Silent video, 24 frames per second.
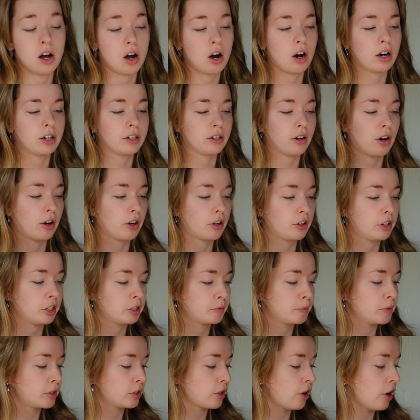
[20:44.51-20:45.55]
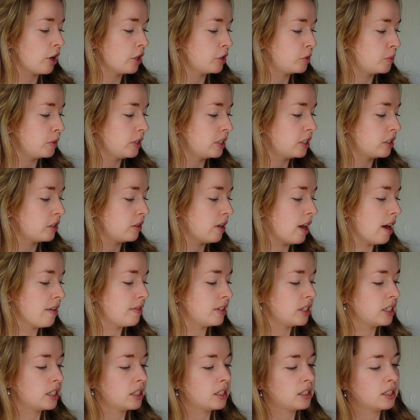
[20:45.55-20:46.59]
Our Christmas cards we still
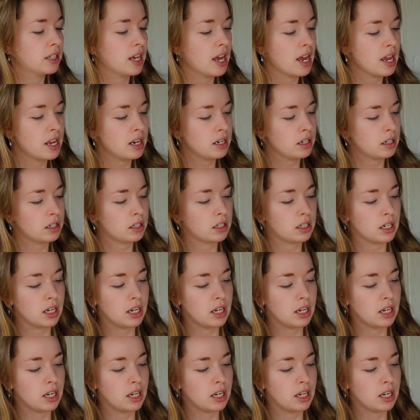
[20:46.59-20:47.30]
haven't sent.